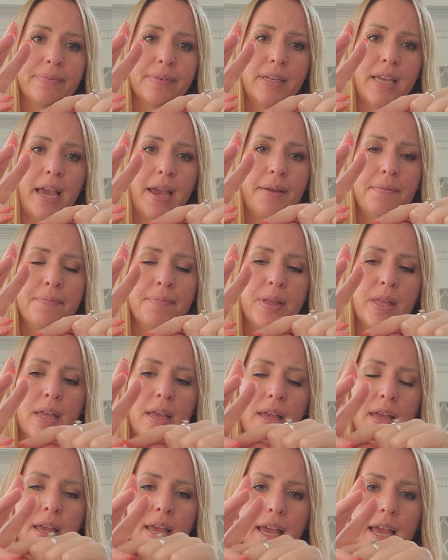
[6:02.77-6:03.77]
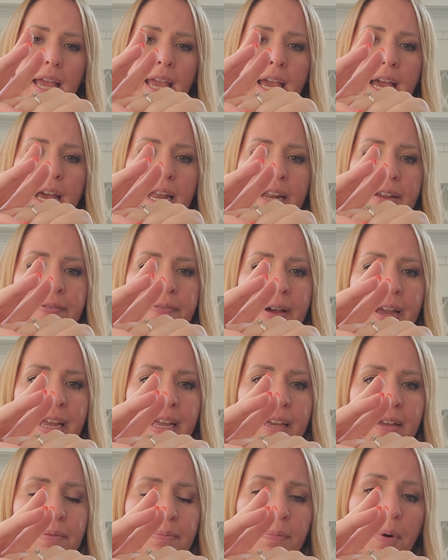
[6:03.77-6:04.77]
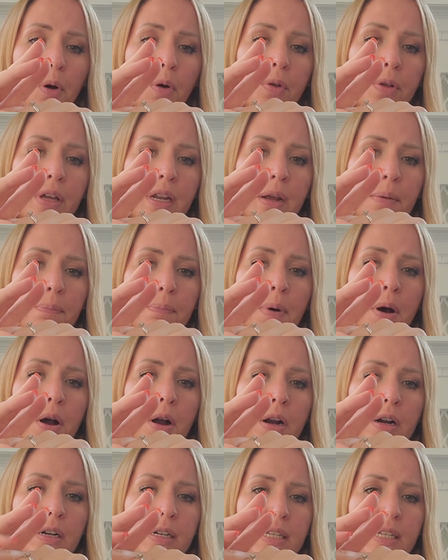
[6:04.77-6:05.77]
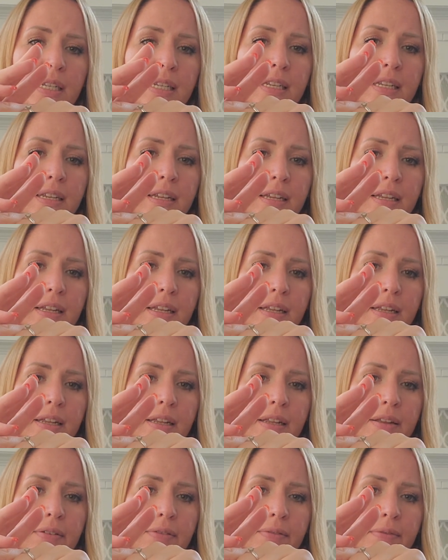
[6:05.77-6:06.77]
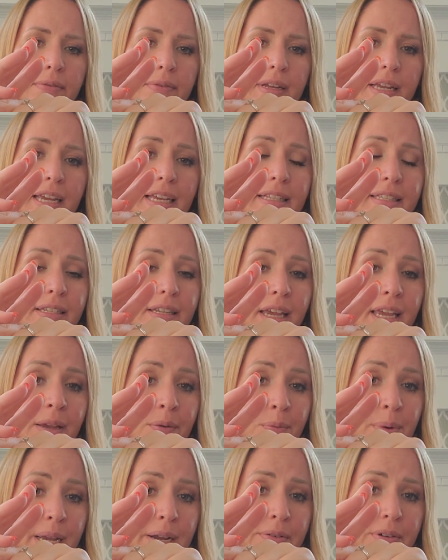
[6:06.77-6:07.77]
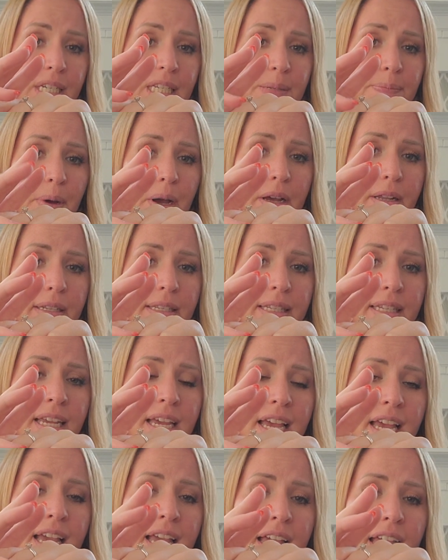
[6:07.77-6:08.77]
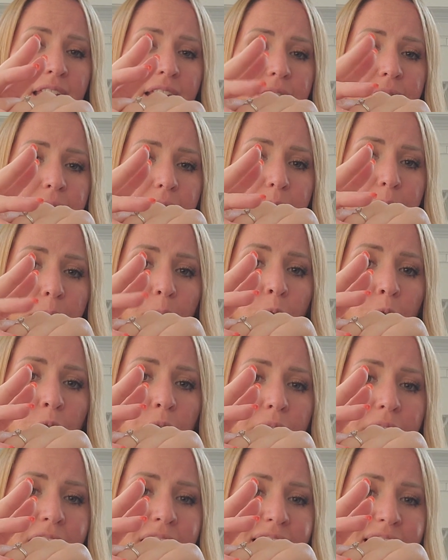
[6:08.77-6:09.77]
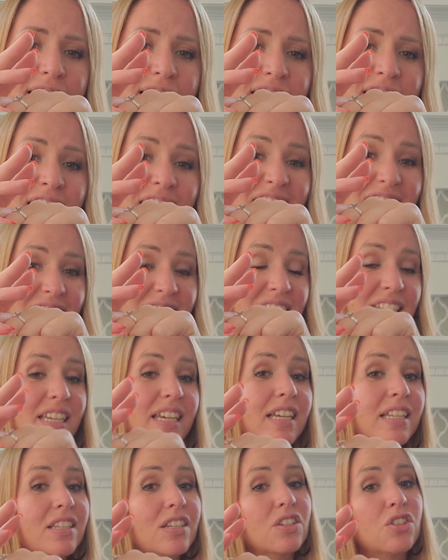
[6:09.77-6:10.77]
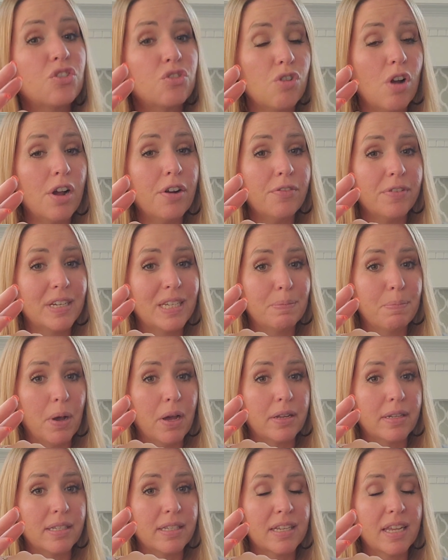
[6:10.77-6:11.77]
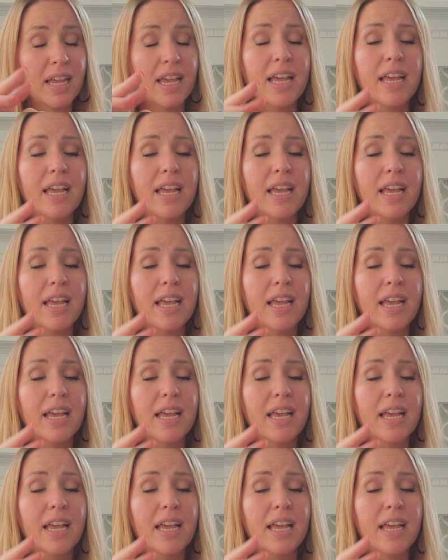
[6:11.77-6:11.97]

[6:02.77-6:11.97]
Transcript: Okay. And if I can pull it apart, it's a weak response. And if I pull and it stays, it's a strong response.